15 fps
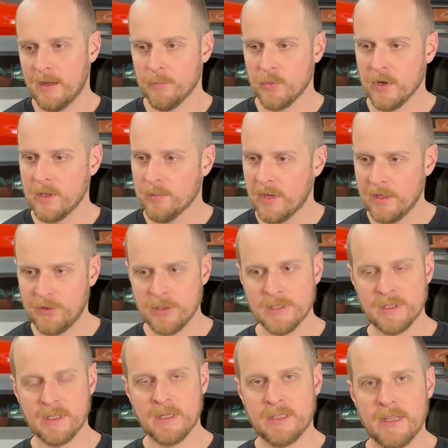Pretty much it's
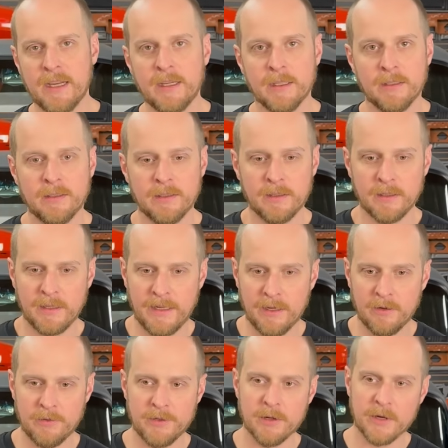going to take into
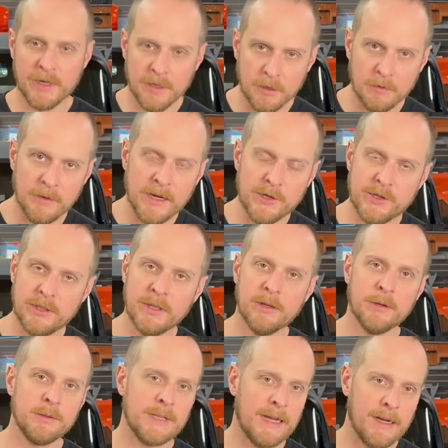account your gear
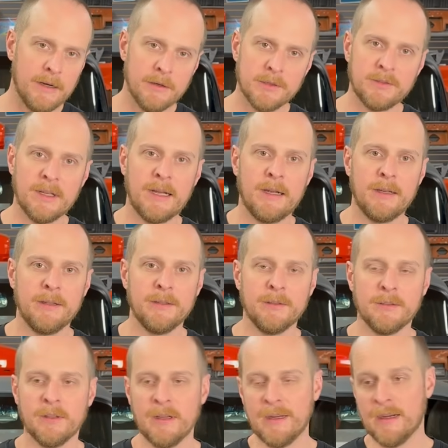ratio, tire
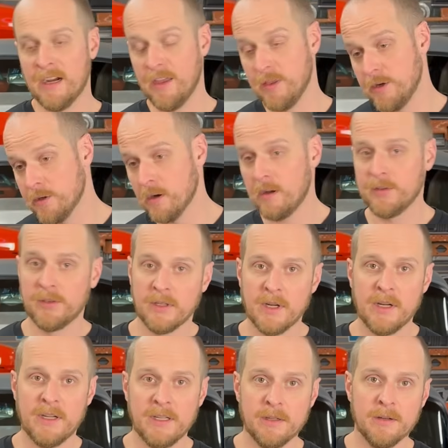size, and then you're also going
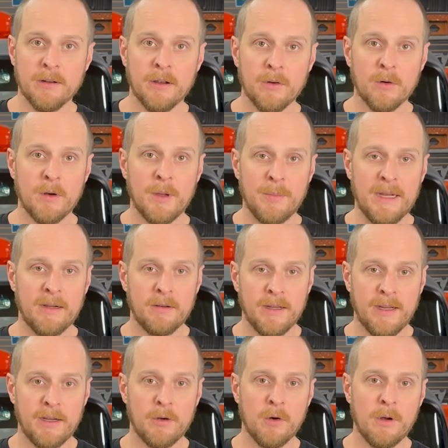to need to know about
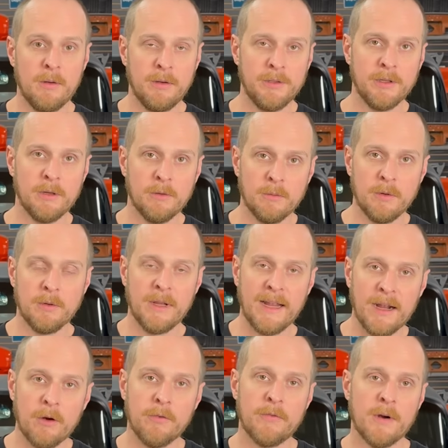how, you know,
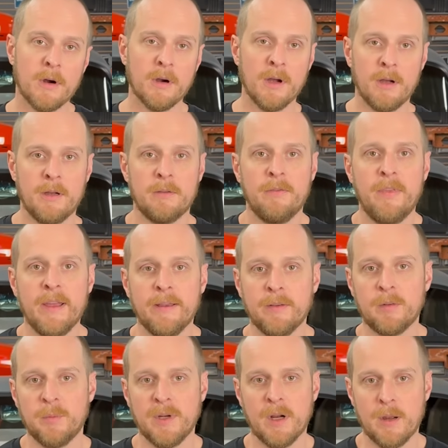how far off that
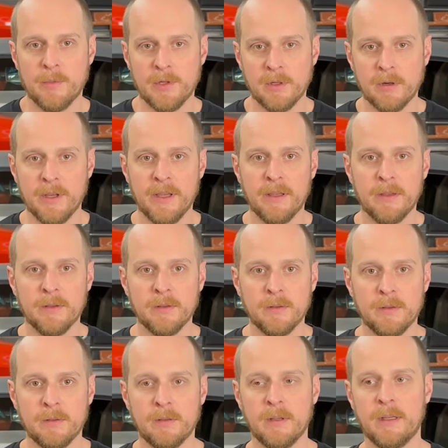speedometer
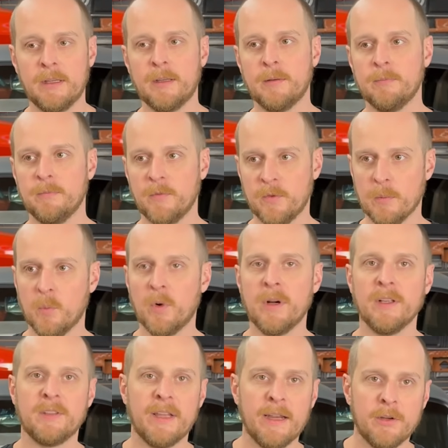is from what
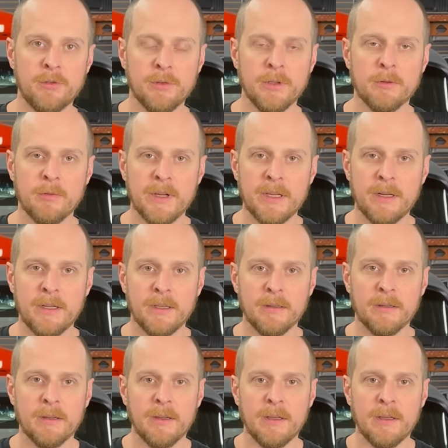it's actually reading.